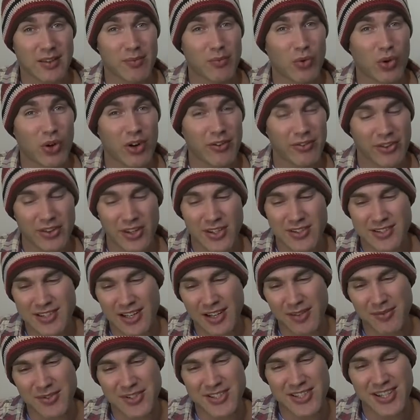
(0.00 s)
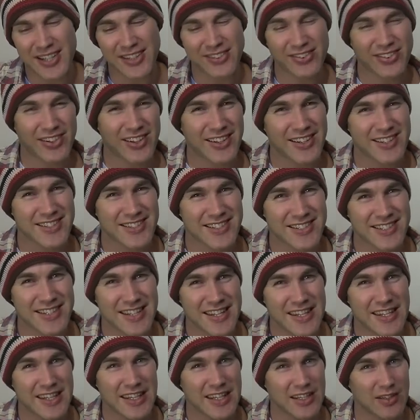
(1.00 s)
the more often those little mistakes kind of
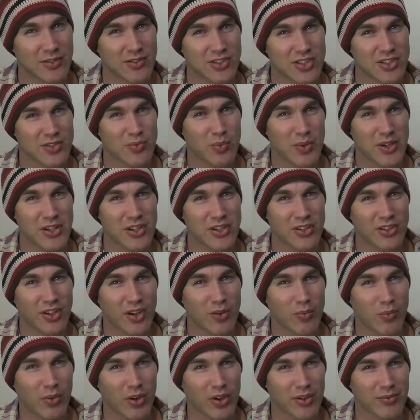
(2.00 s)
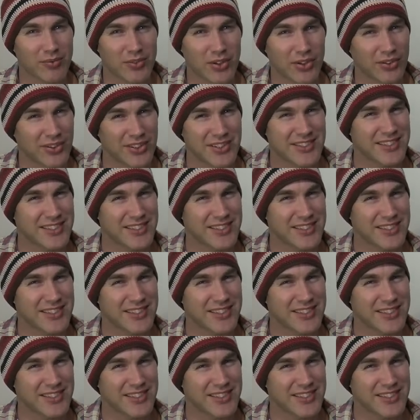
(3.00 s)
sneak in just when you don't want them to.